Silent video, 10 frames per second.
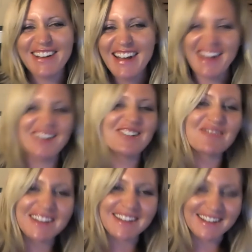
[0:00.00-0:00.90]
I jump
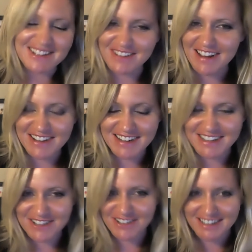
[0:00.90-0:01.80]
the gun sometimes. I get
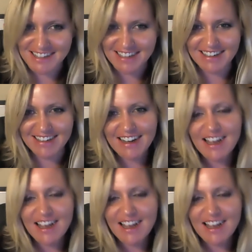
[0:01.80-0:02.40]
so excited.